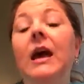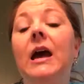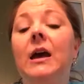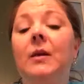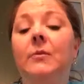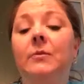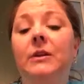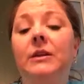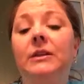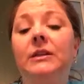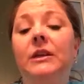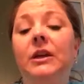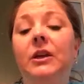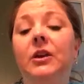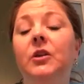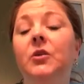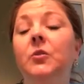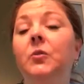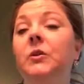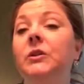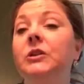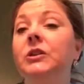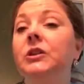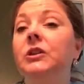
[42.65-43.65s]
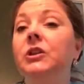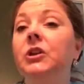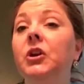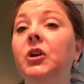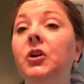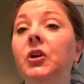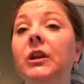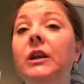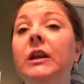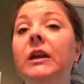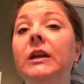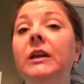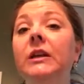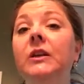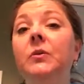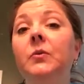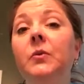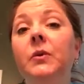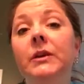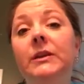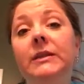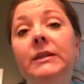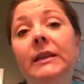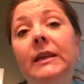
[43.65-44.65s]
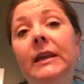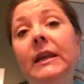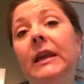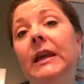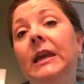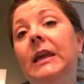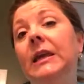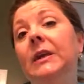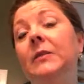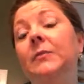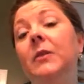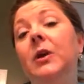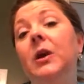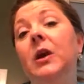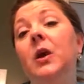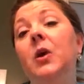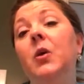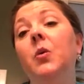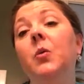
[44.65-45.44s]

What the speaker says: I'm going to tell you what to turn in, what to keep,